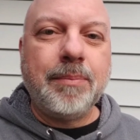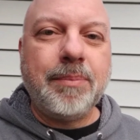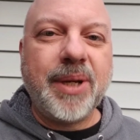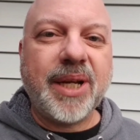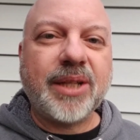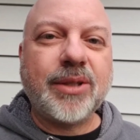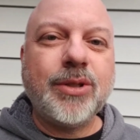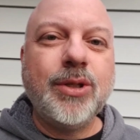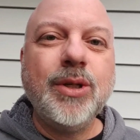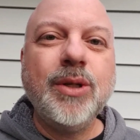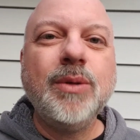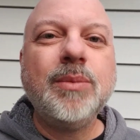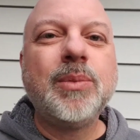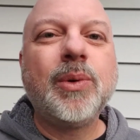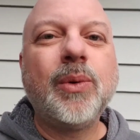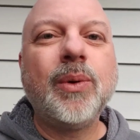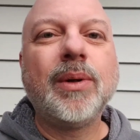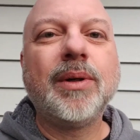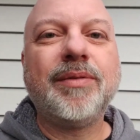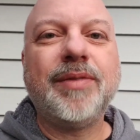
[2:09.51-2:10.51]
Pick two
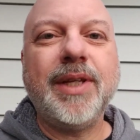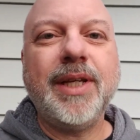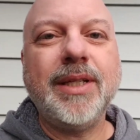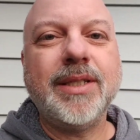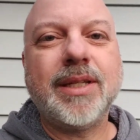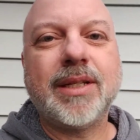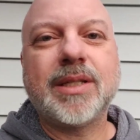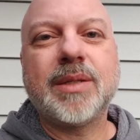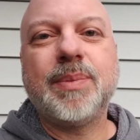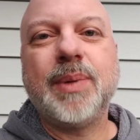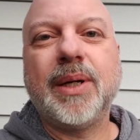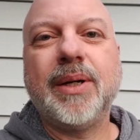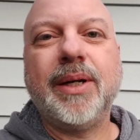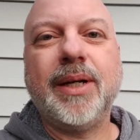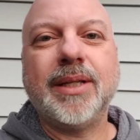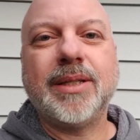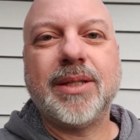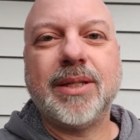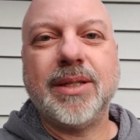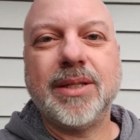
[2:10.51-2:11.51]
more of these
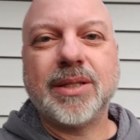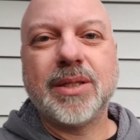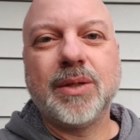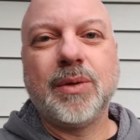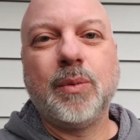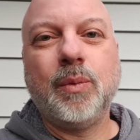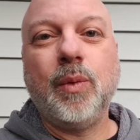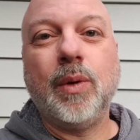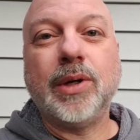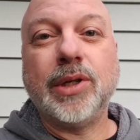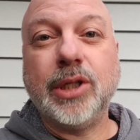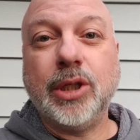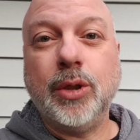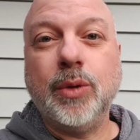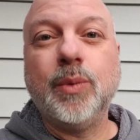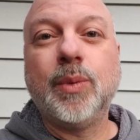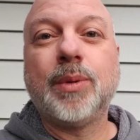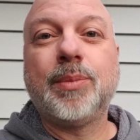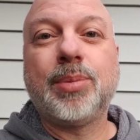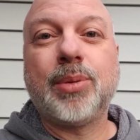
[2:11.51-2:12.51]
experiences where
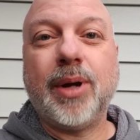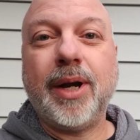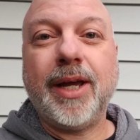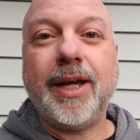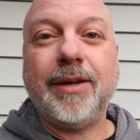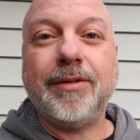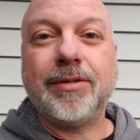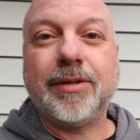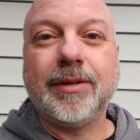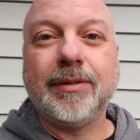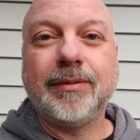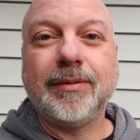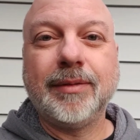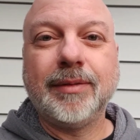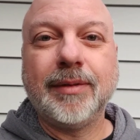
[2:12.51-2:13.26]
you were brave.